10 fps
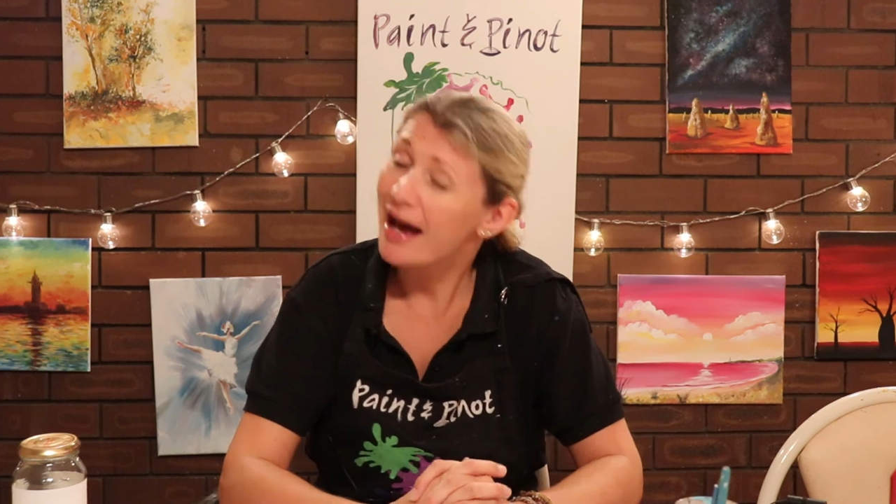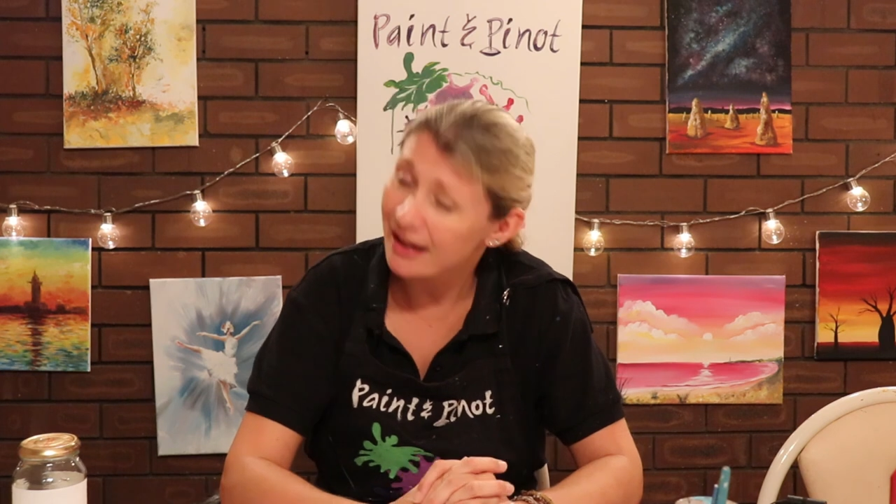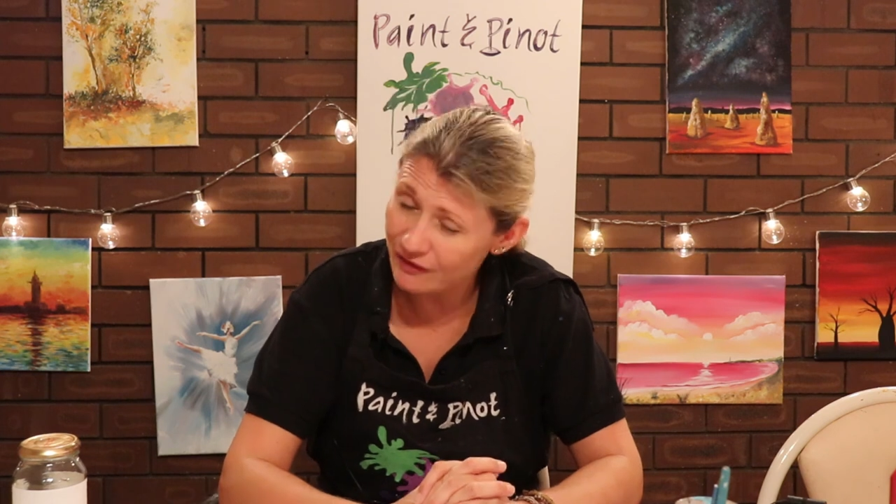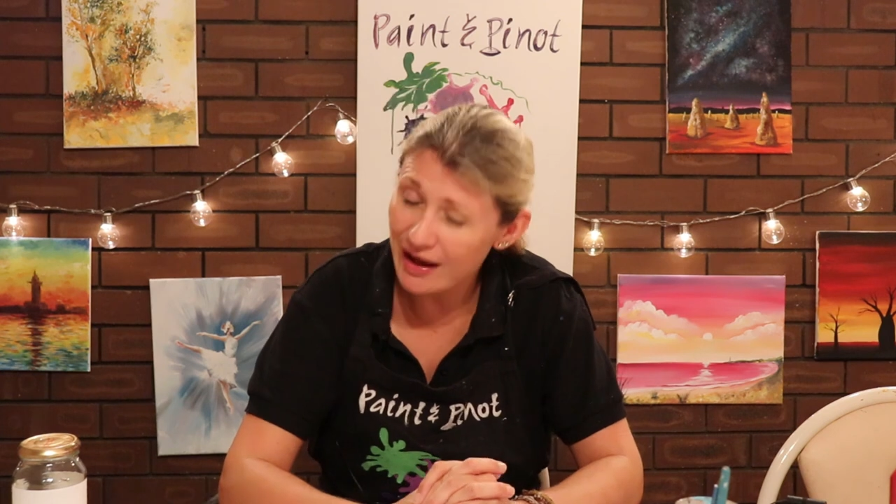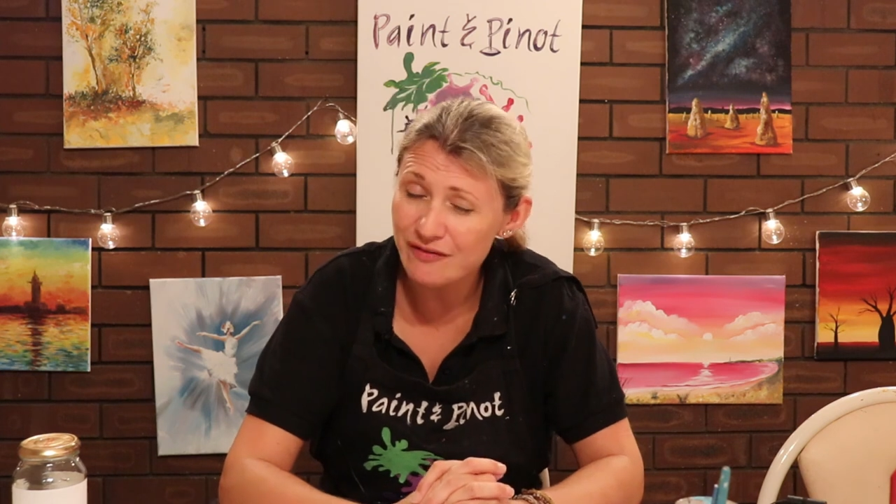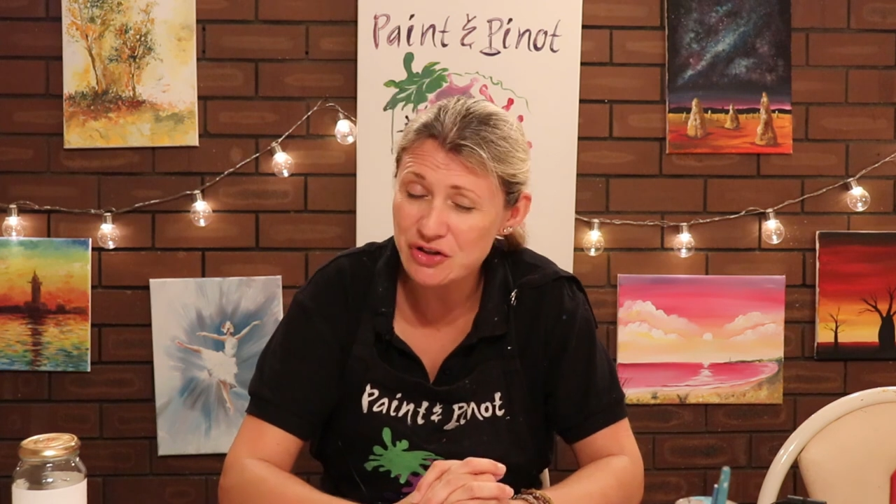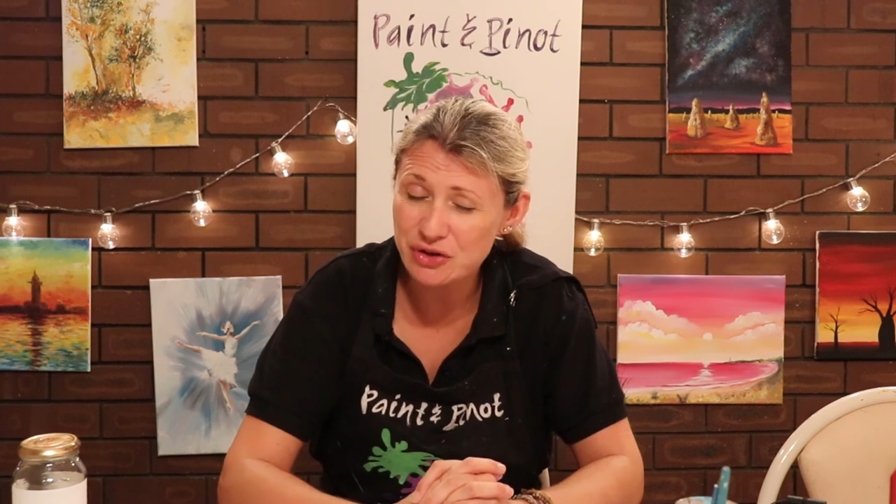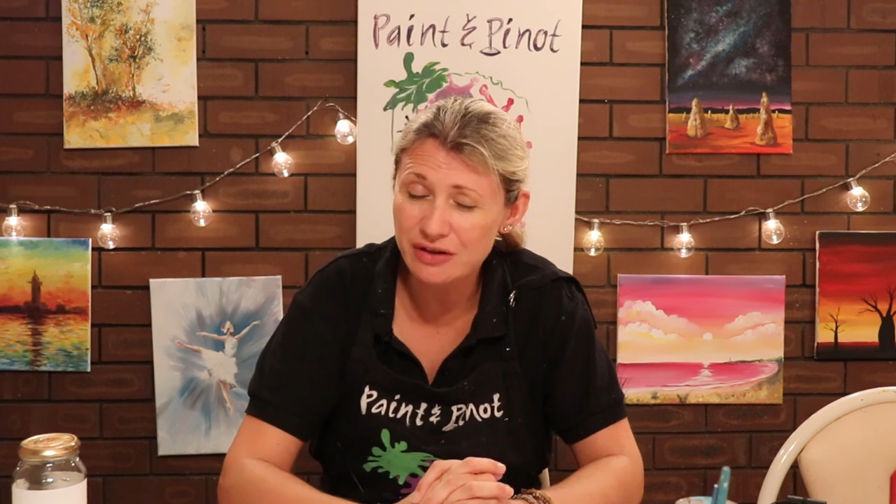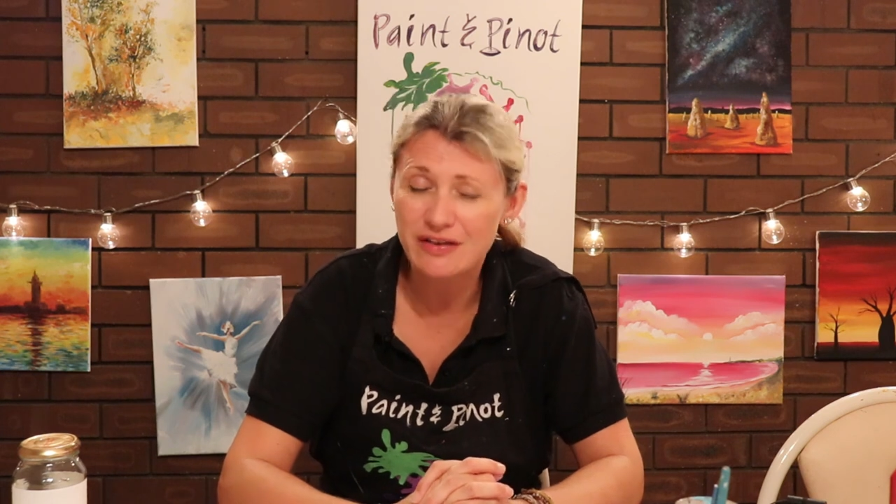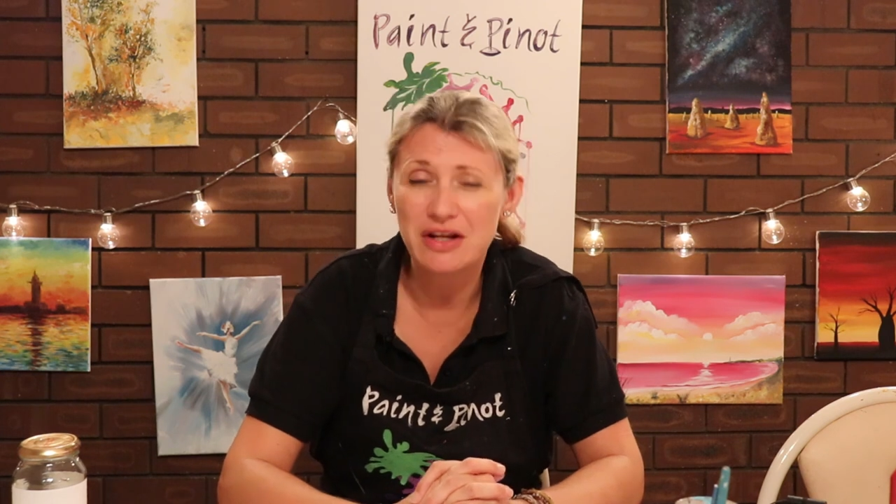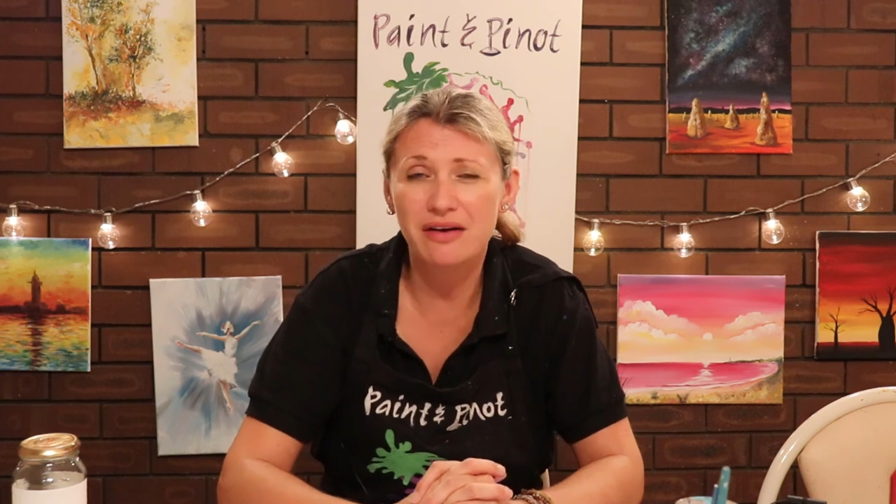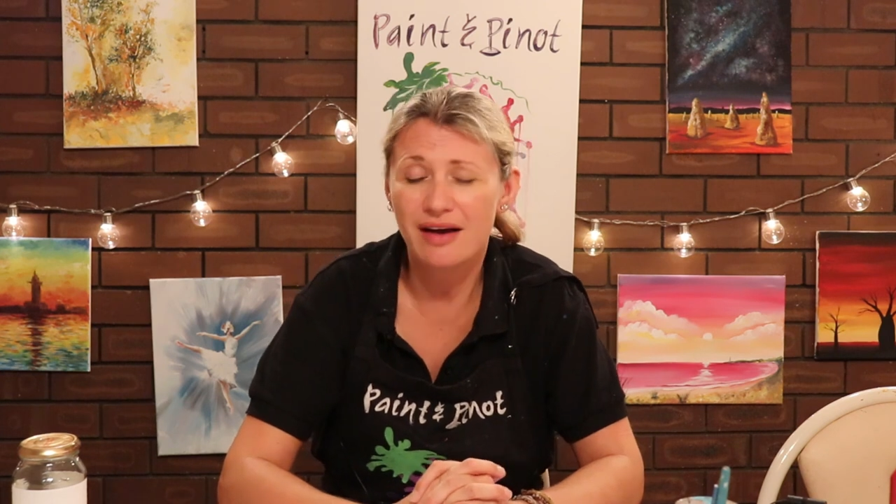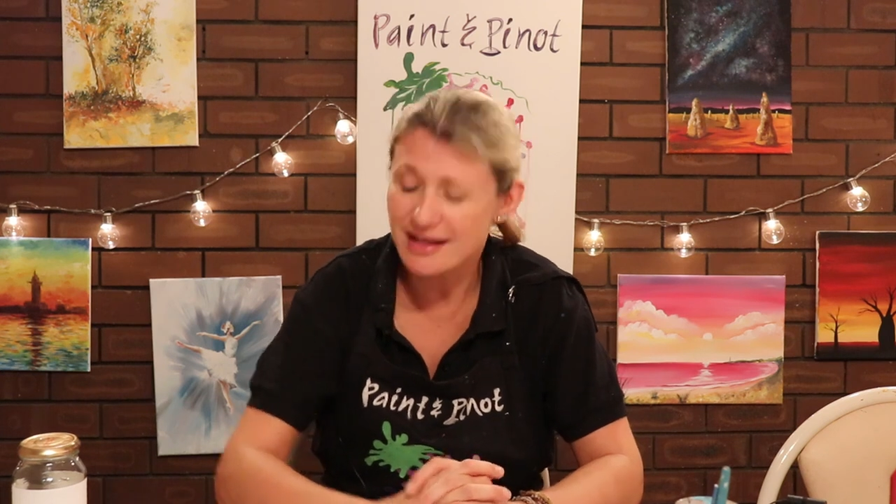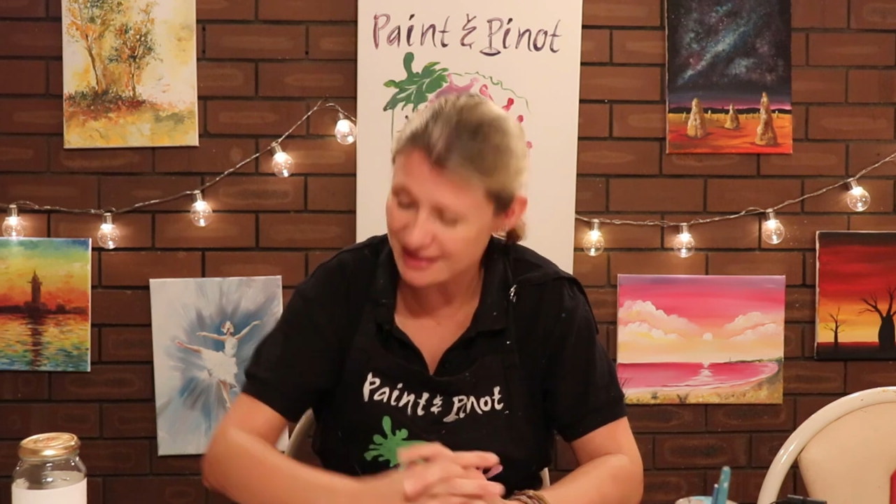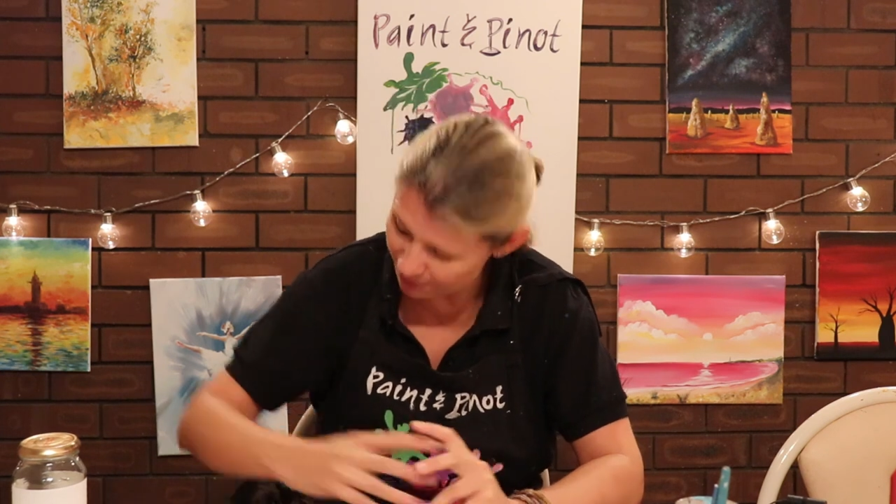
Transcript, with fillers: And if you have enjoyed the video, guys,